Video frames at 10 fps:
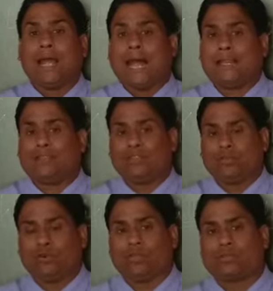and
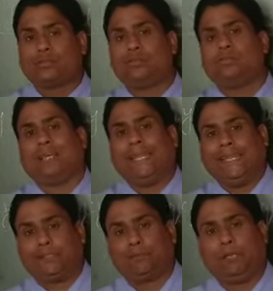those
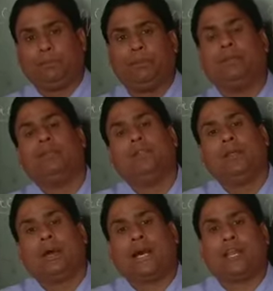Dalit people
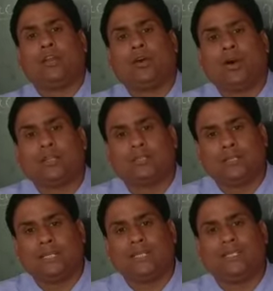are
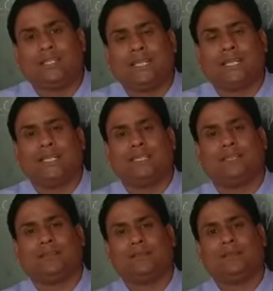not
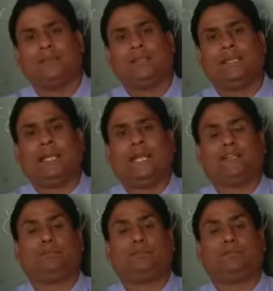entertained at the